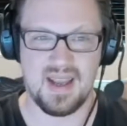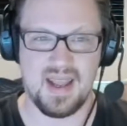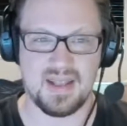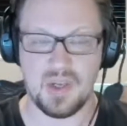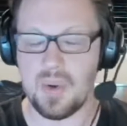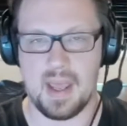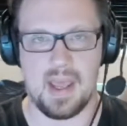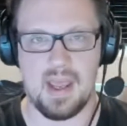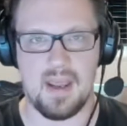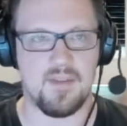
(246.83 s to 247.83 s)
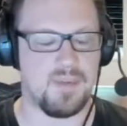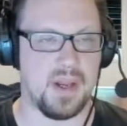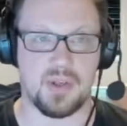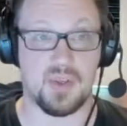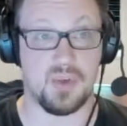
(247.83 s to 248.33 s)
It's okay if
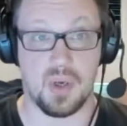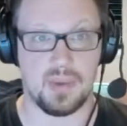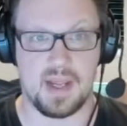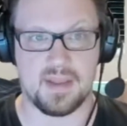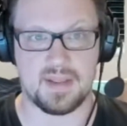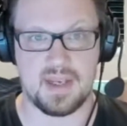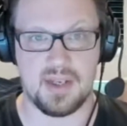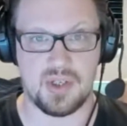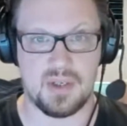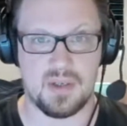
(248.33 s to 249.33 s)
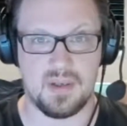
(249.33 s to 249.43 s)
players who don't like this agent